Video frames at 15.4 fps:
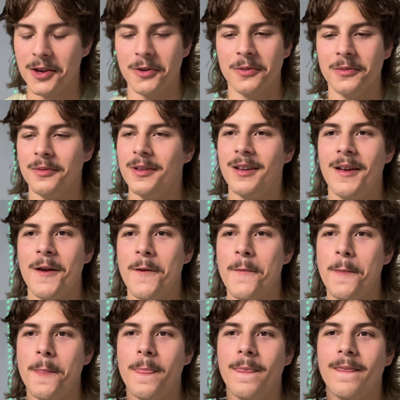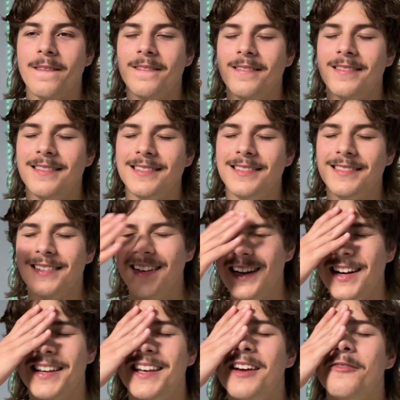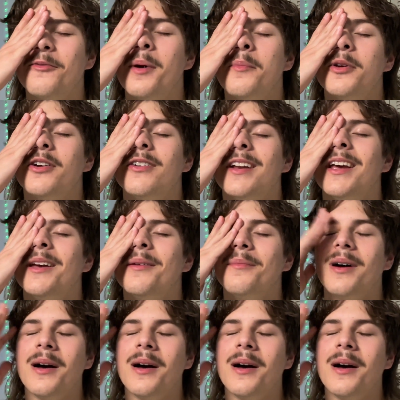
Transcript: you. I can't remember your name.